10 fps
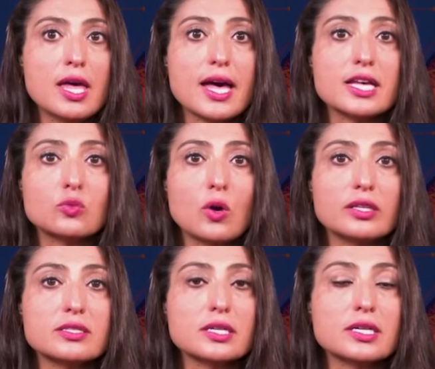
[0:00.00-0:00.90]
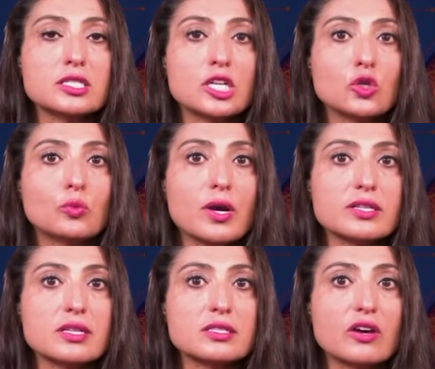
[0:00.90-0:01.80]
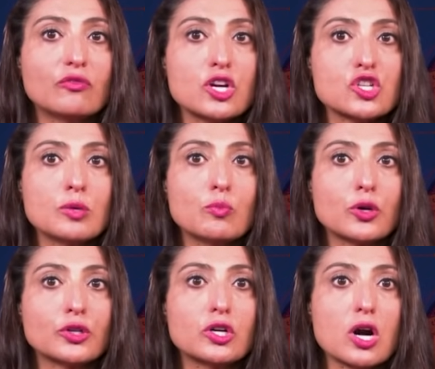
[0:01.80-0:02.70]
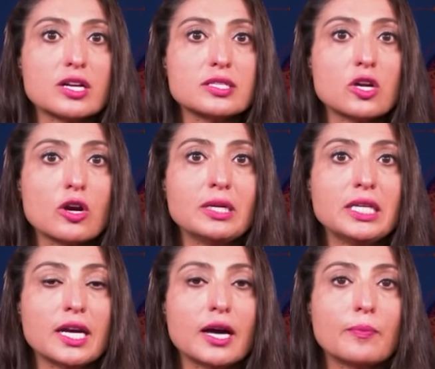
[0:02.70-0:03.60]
as well as the continued presence of Russian border guards in Armenia.